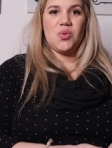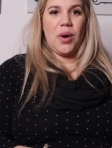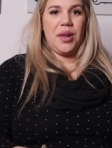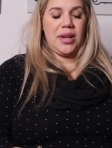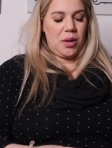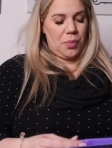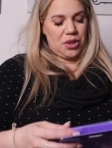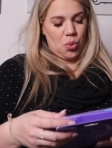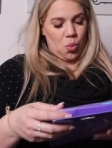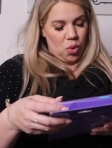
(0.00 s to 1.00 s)
swelling, but
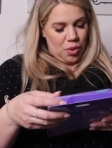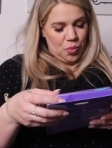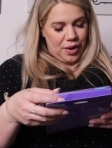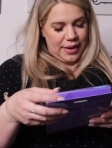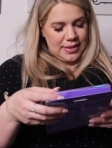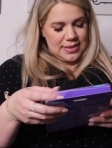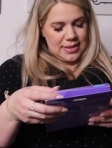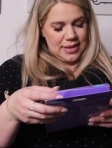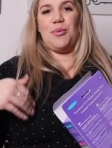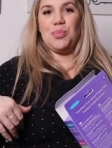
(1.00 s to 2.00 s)
the warm ones
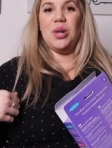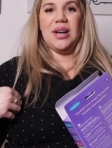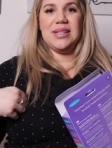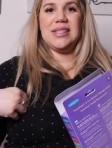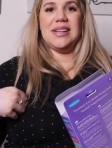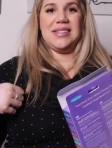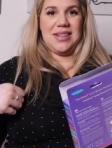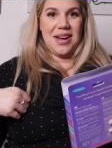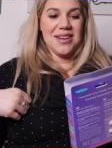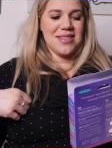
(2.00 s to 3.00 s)
for plugged
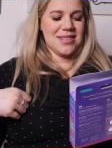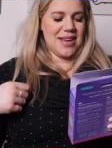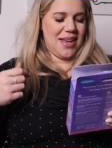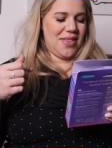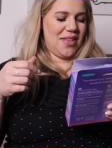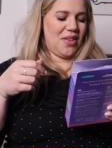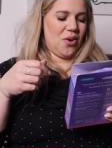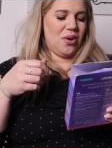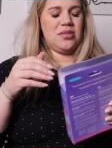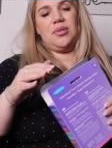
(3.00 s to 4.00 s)
ducts and then they're
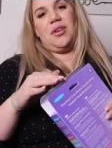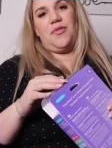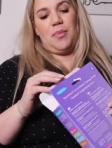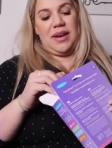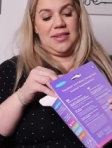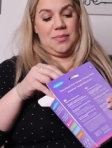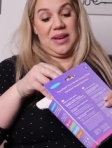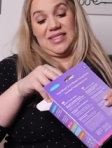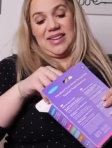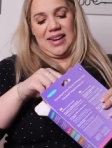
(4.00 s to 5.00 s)
also good for
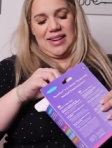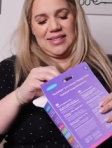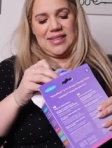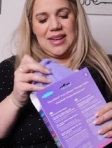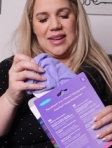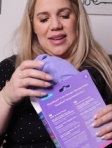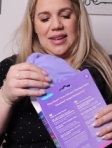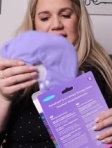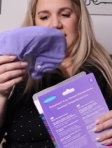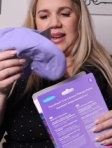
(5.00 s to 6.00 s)
mastitis.
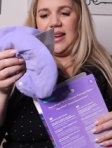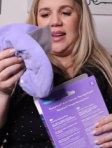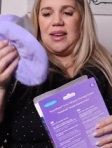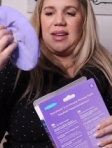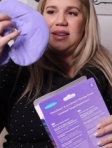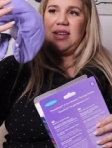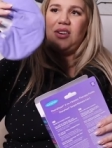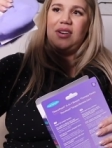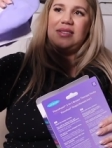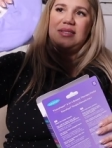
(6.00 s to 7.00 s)
And
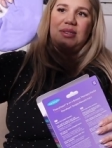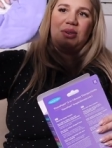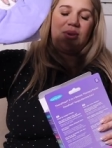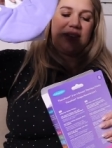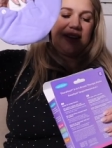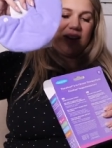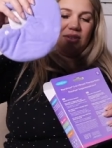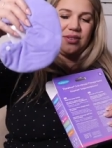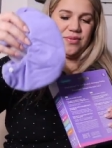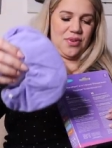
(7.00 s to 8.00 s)
here is the little
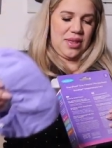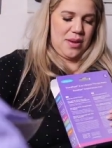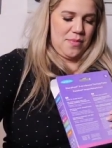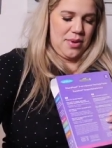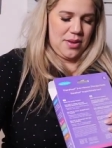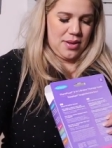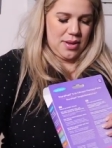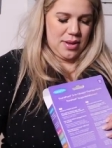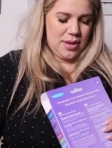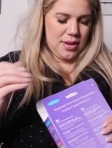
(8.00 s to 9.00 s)
containers for them
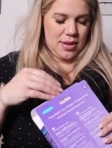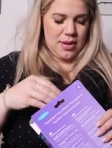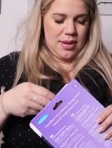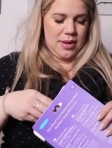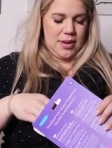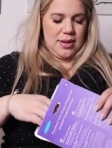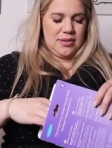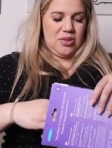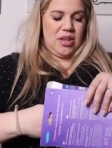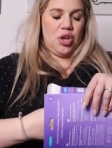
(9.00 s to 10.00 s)

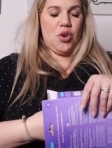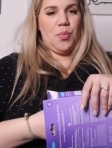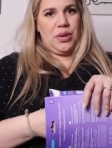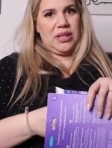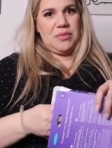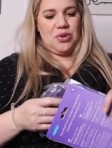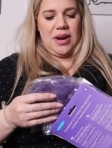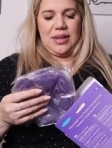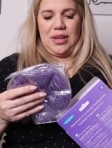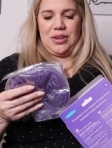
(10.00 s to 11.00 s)
so that you don't put them
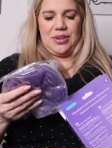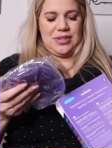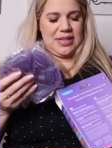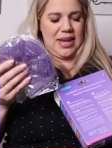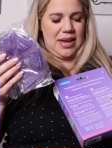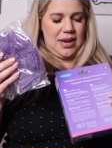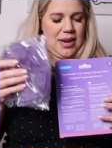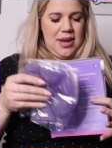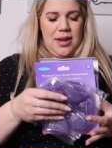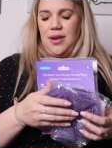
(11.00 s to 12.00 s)
directly on your
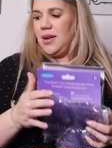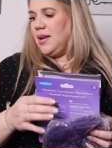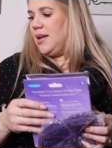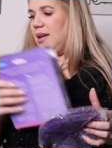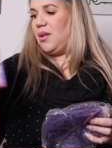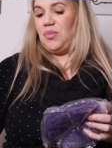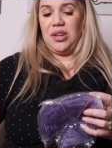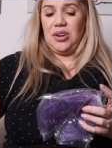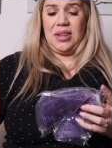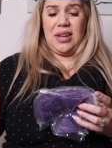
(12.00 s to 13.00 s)
skin. I'm
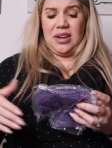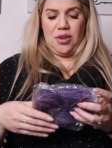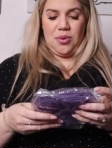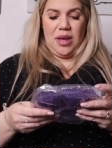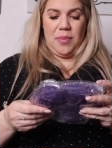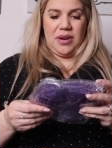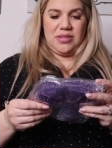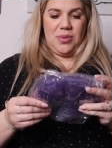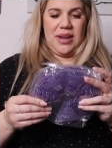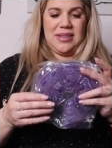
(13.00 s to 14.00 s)
literally going to throw that
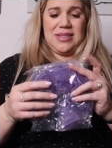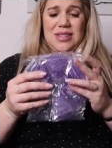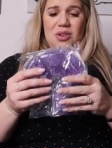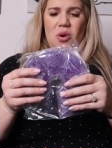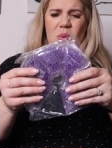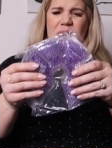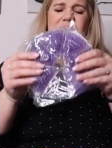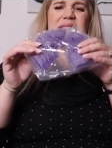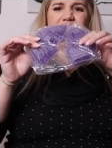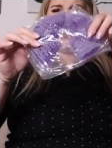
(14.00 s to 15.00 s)
box away because these, oh wow,
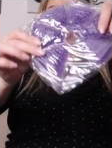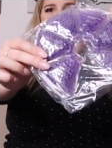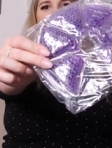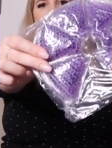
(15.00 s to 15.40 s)
these are a lot